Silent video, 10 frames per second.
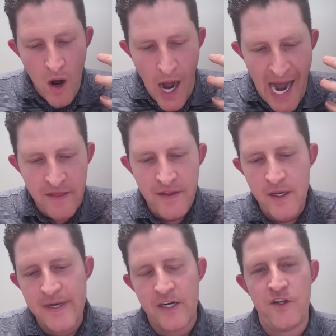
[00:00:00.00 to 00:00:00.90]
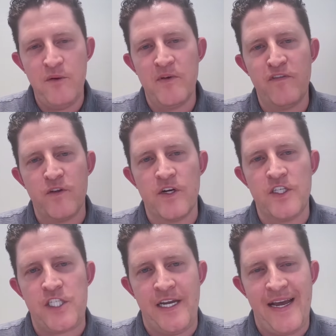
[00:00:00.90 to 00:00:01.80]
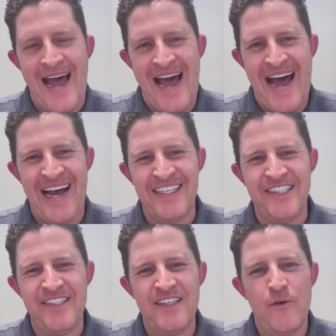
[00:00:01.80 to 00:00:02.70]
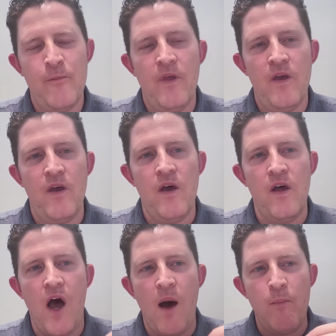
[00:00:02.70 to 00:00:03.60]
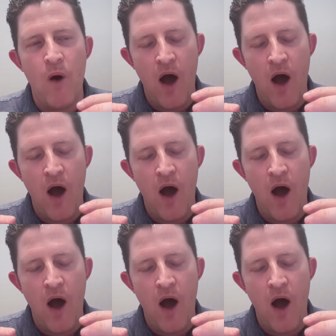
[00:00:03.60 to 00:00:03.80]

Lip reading: I think about human flourishing as a